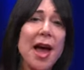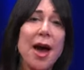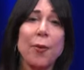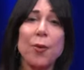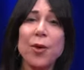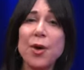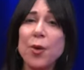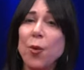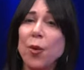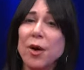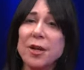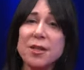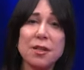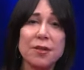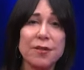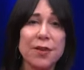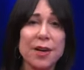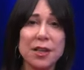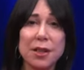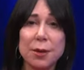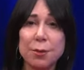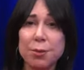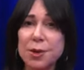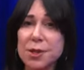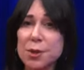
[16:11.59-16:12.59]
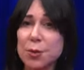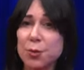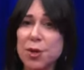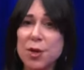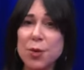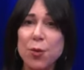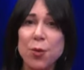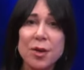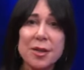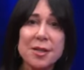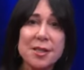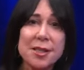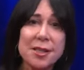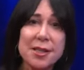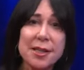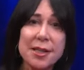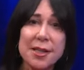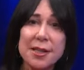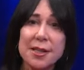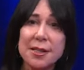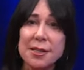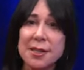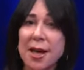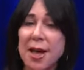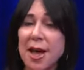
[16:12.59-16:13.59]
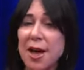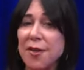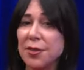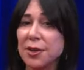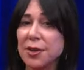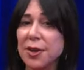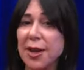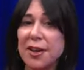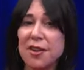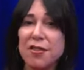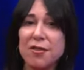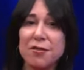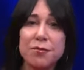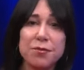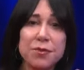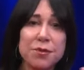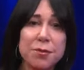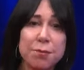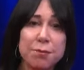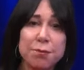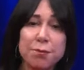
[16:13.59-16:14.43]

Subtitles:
We want developers. Mm-hmm. We want cities to have a lot of